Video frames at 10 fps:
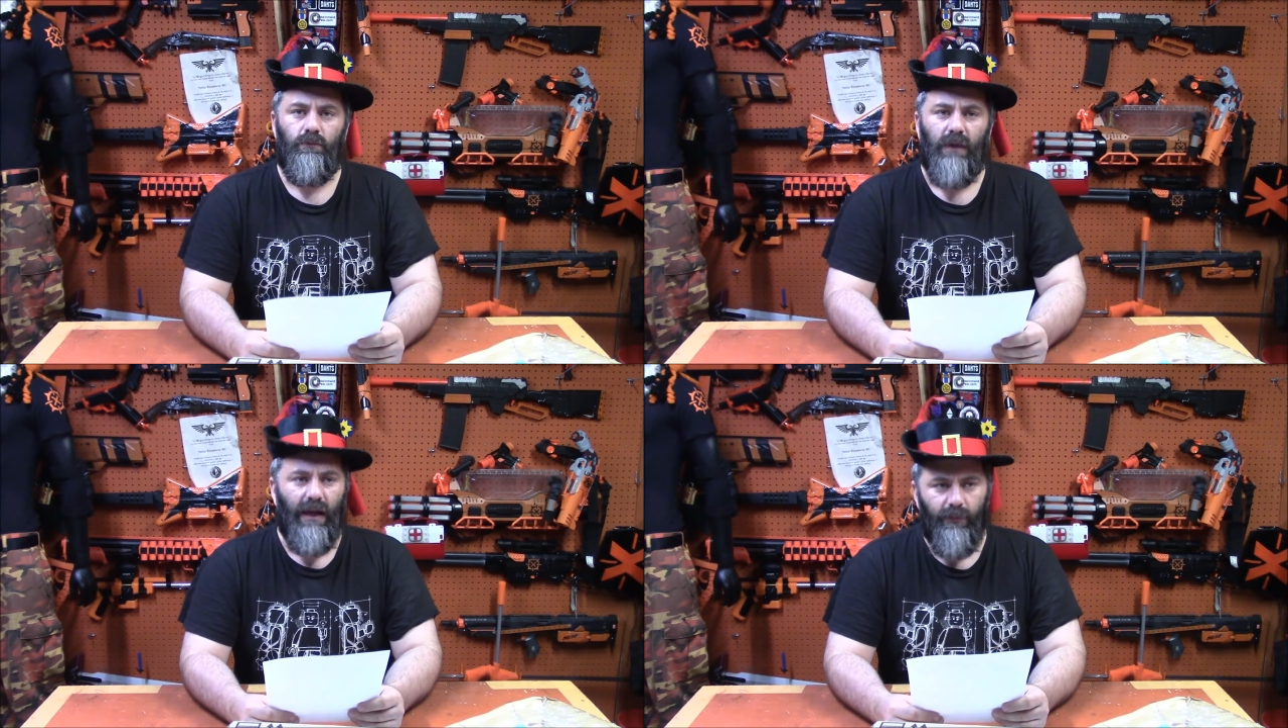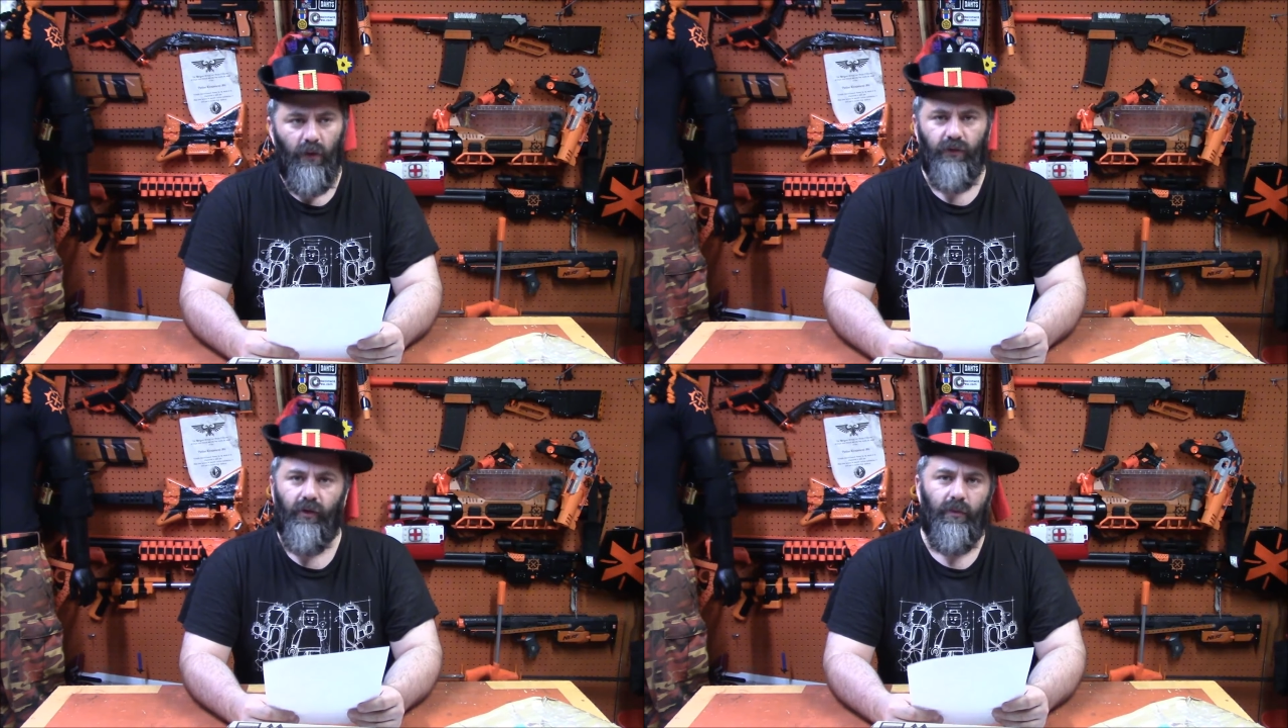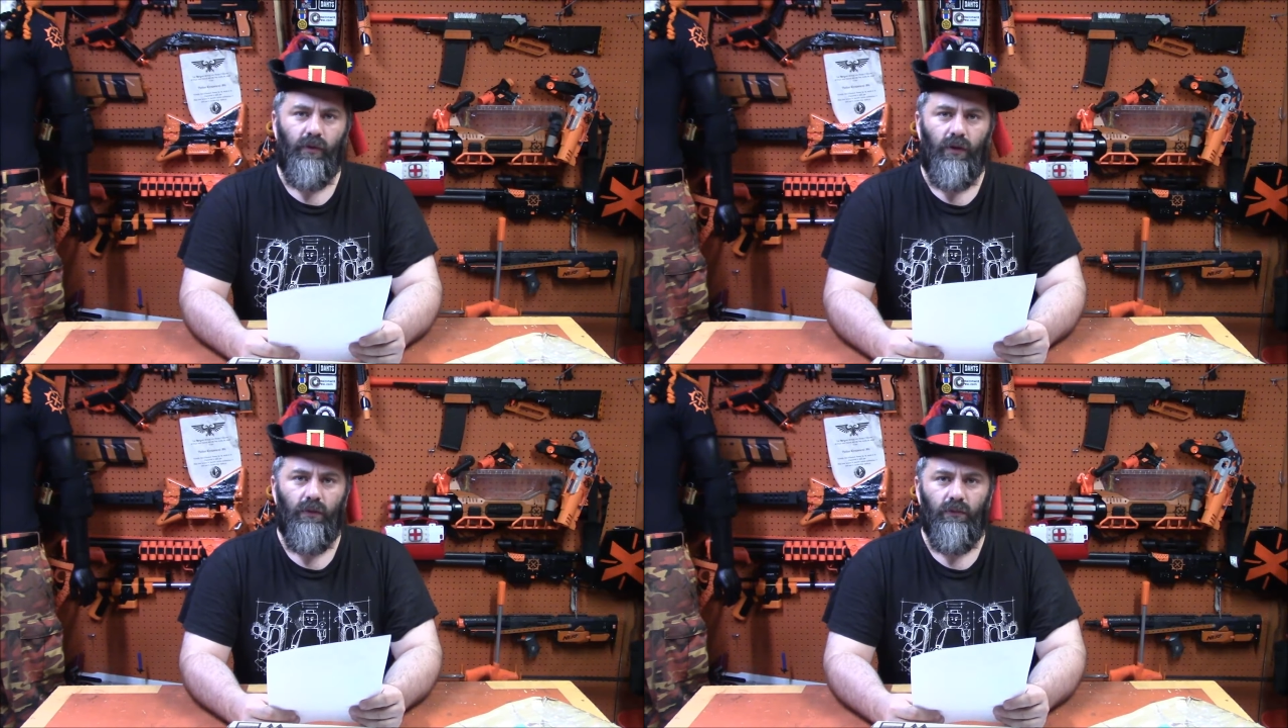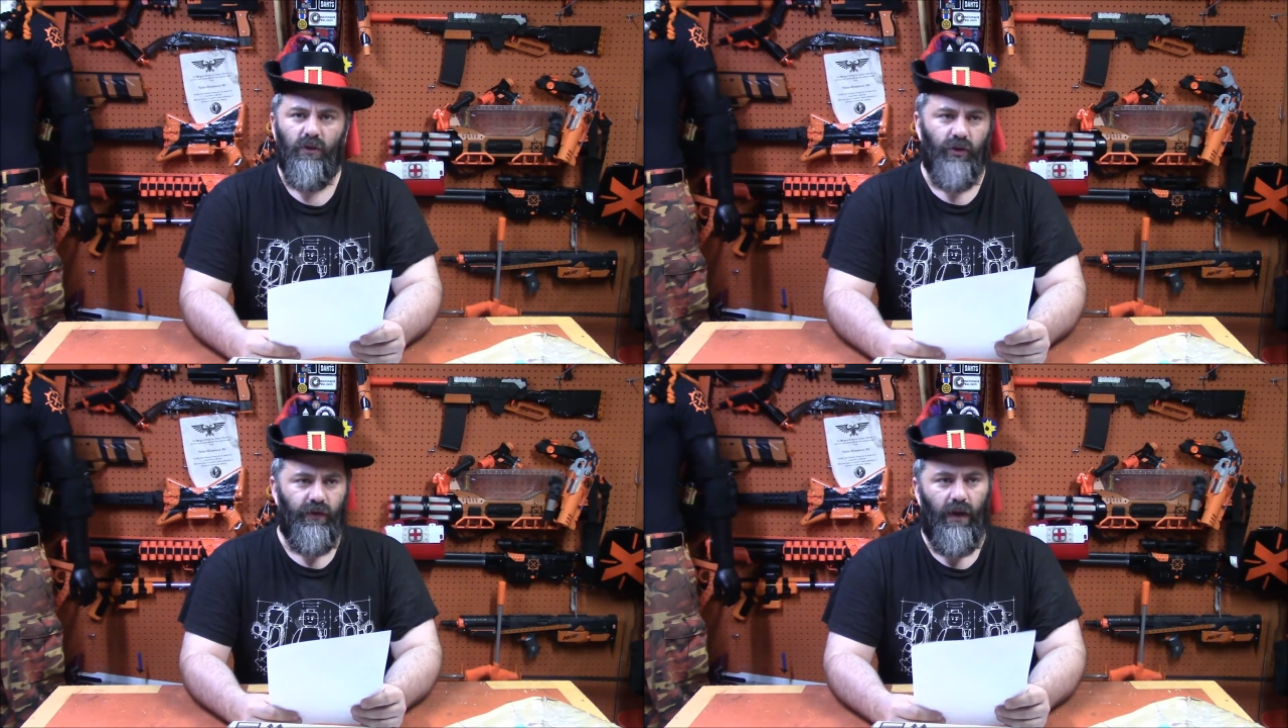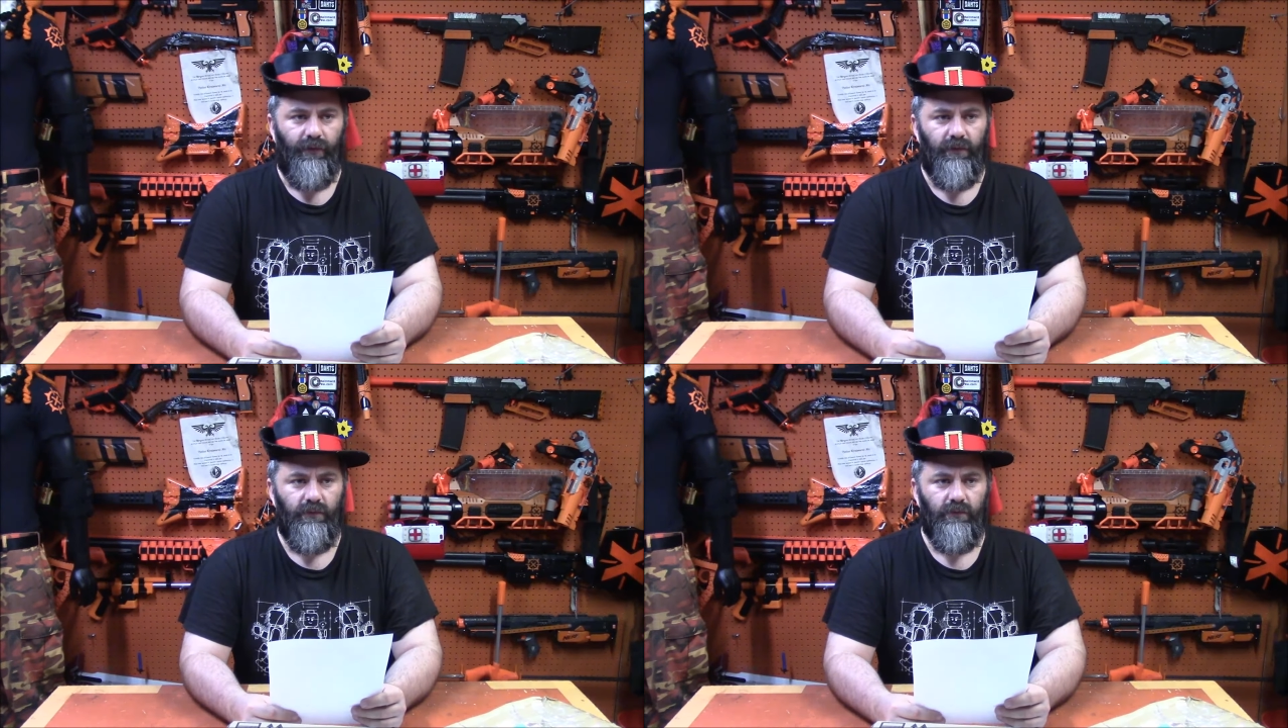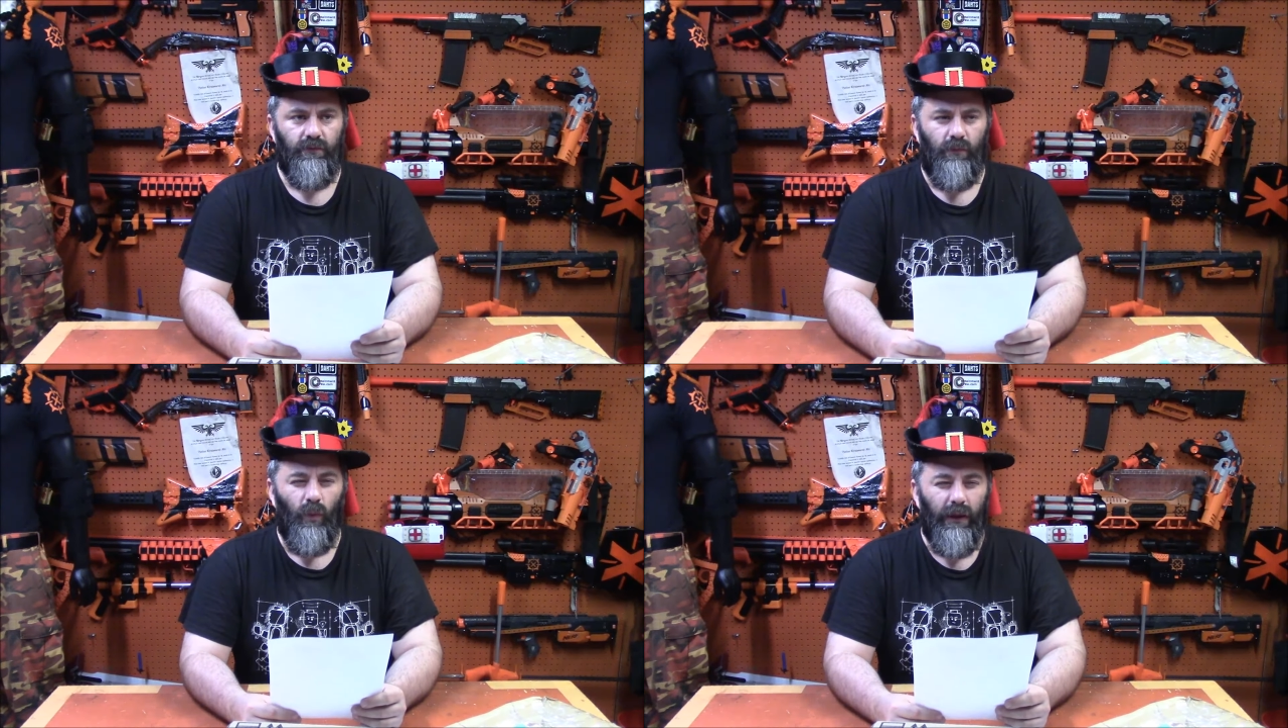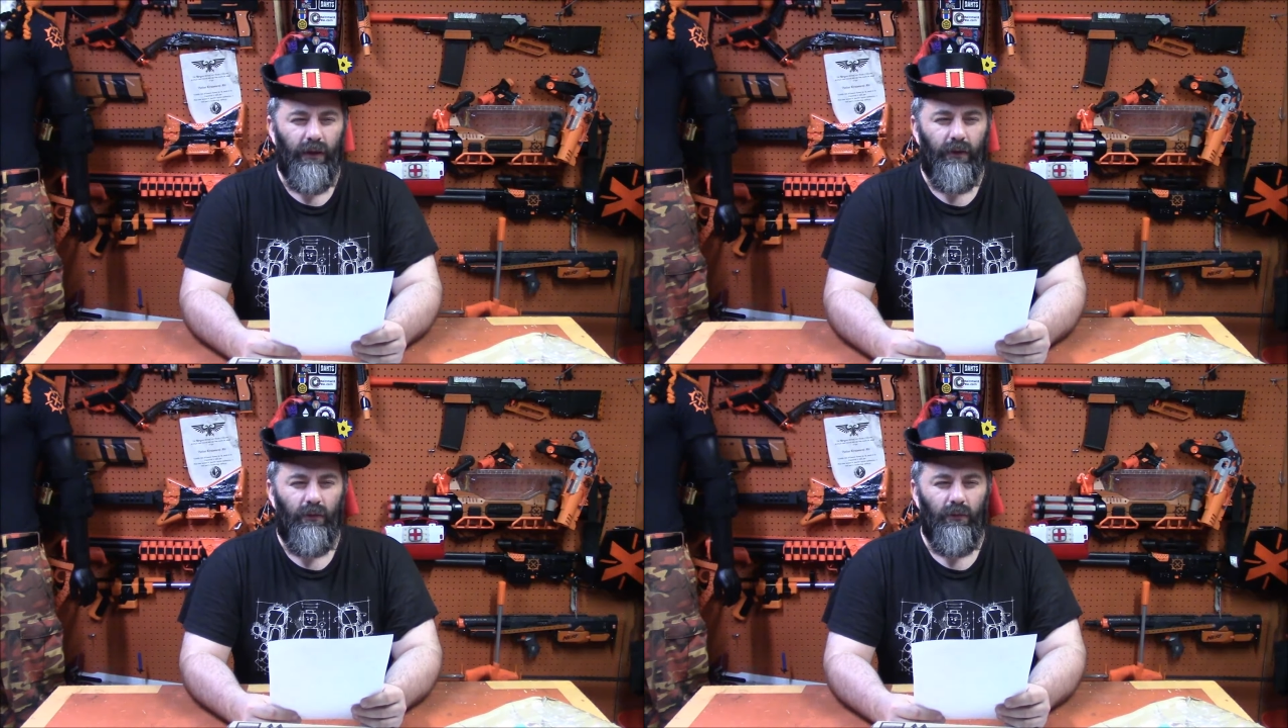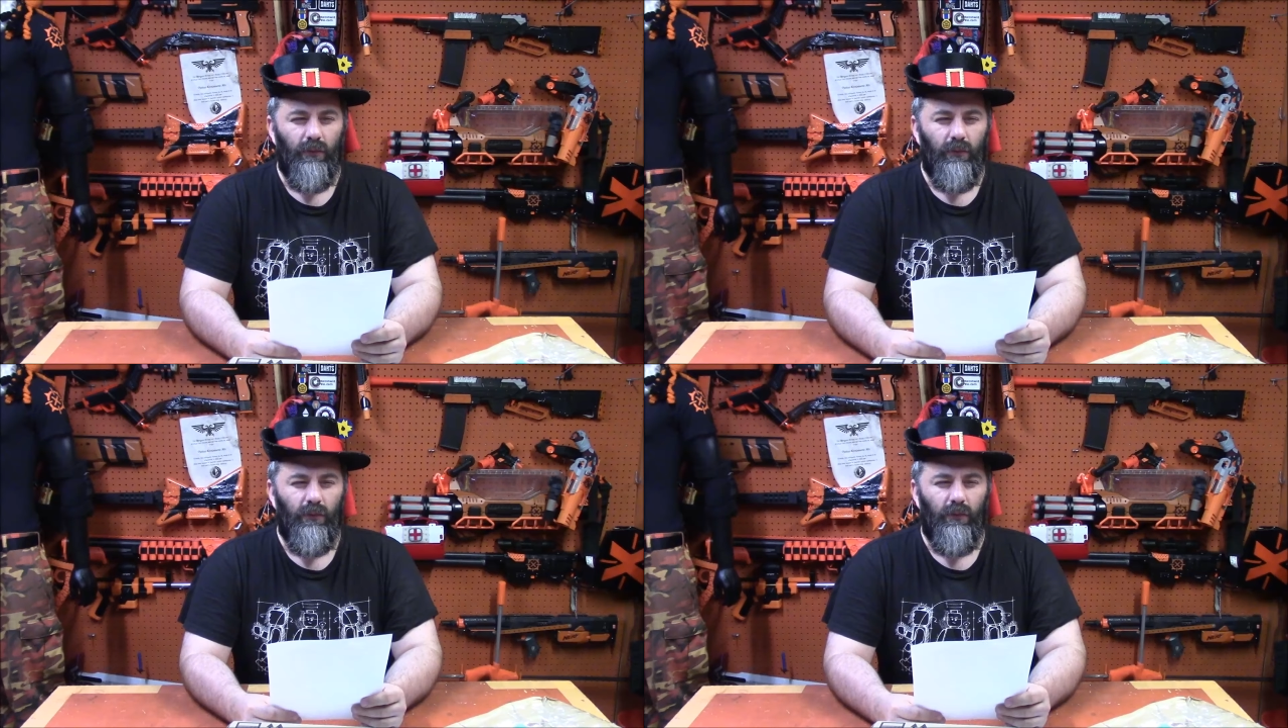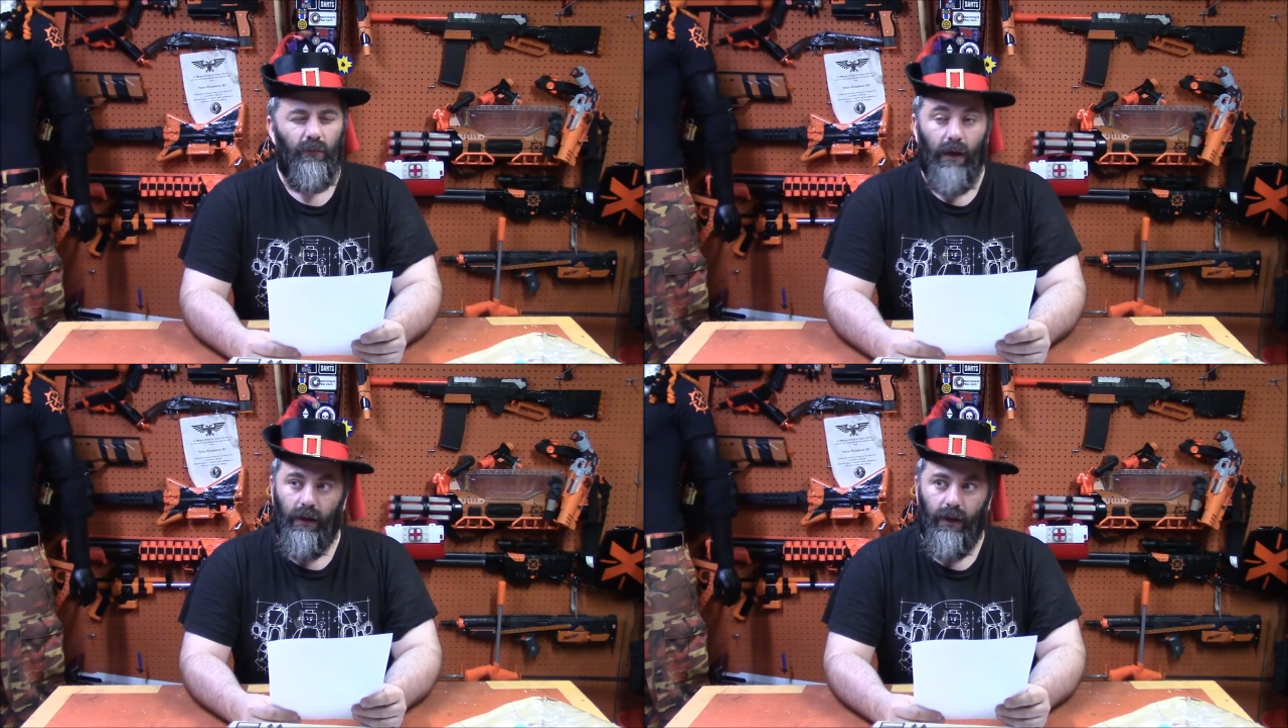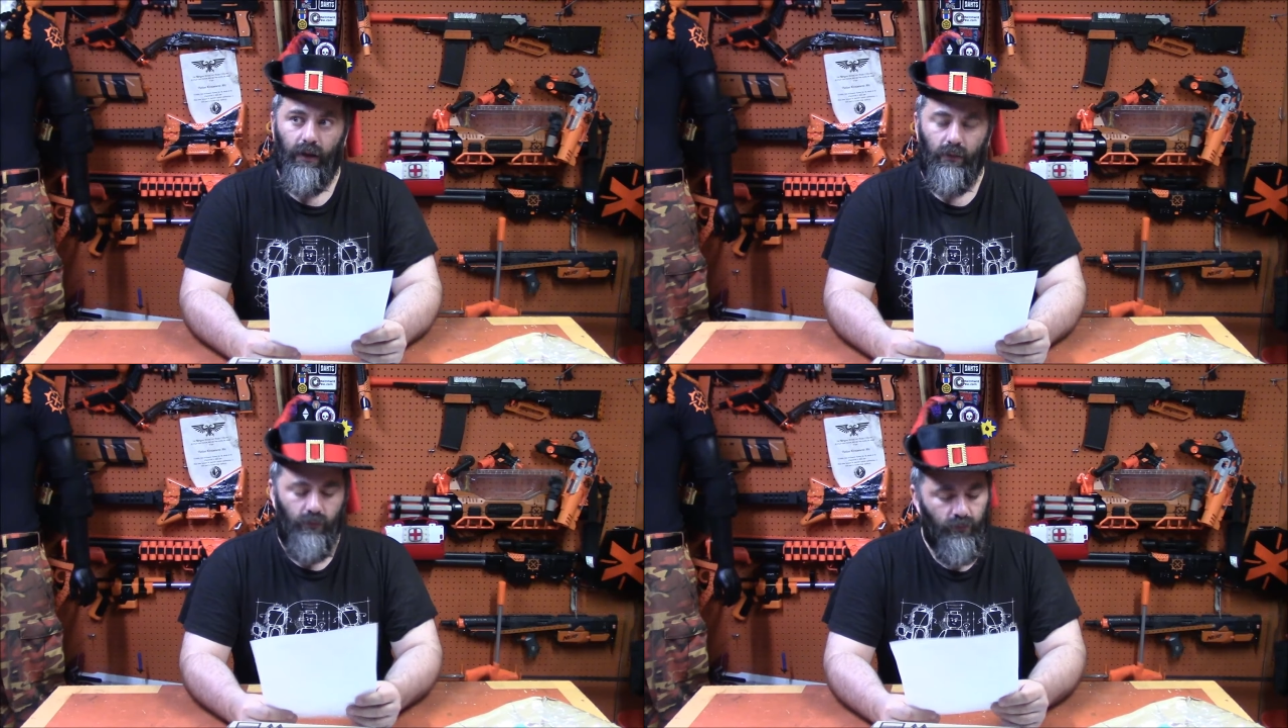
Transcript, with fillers: I like most of their music. It's good stuff. Weird, but I like it.